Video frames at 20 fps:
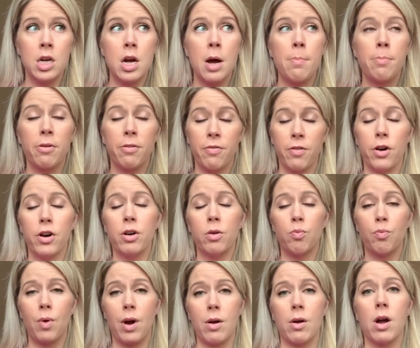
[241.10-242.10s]

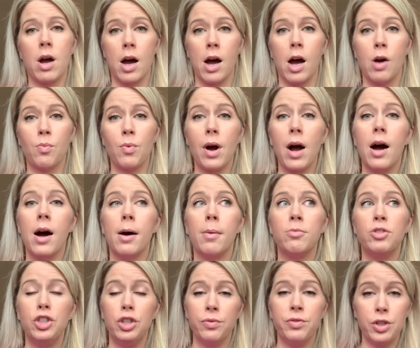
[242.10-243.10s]

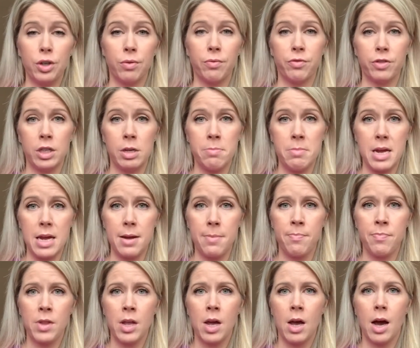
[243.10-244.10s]
Juvaderm to me.
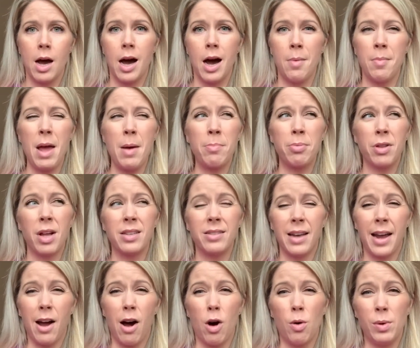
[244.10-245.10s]
And plus
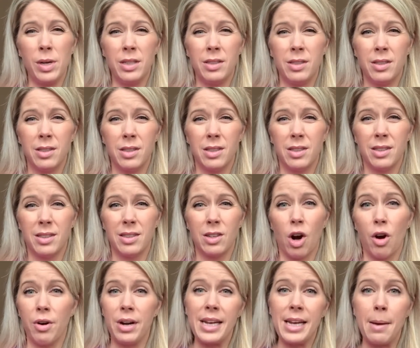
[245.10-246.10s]
I always
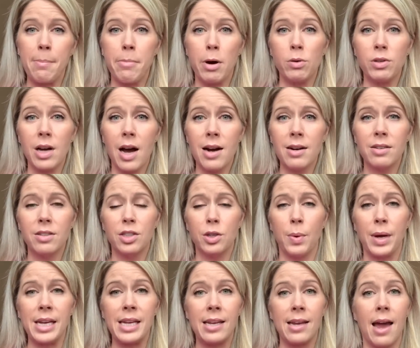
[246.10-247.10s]
already get Botox, so
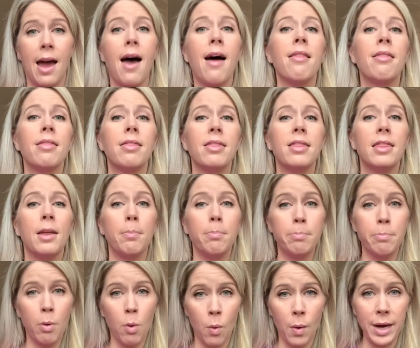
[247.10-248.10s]
I get the
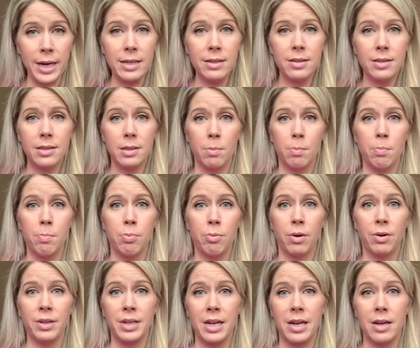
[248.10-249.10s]
points, the
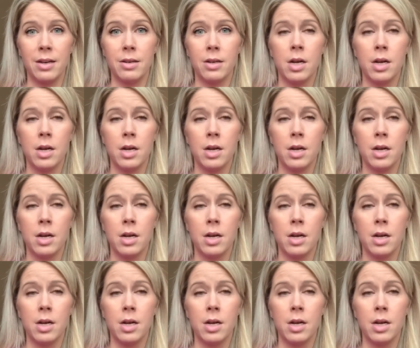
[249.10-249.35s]
brilliant